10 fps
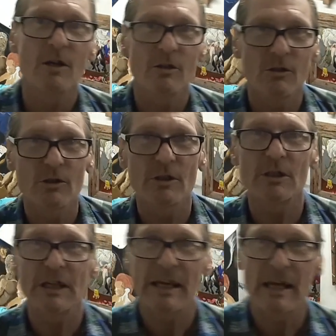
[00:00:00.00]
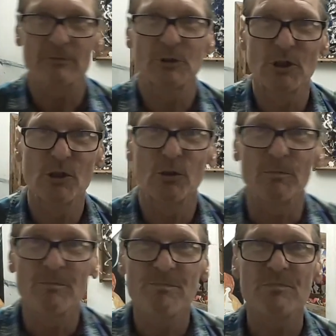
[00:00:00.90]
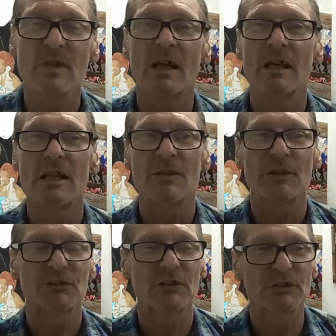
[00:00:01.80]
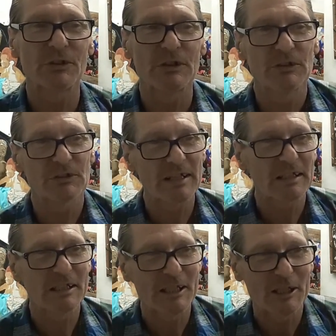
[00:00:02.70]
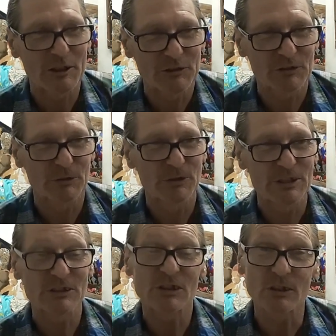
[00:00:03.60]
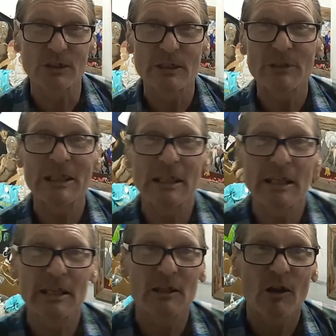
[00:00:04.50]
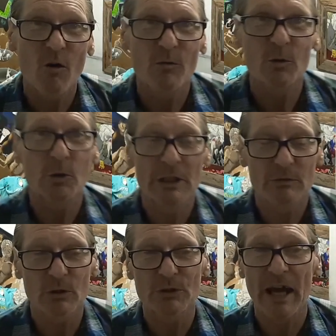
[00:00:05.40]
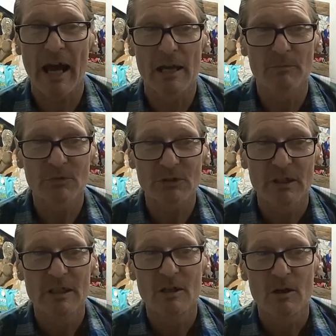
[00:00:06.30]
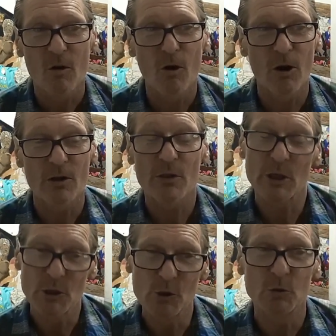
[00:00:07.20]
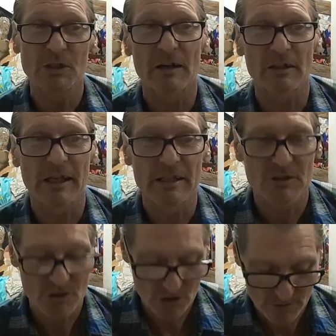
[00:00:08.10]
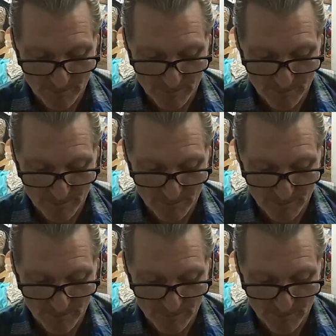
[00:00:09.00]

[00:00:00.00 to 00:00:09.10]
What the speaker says: Good afternoon. This is the second in a series, Living in Novueval Times, or the New Dark Ages.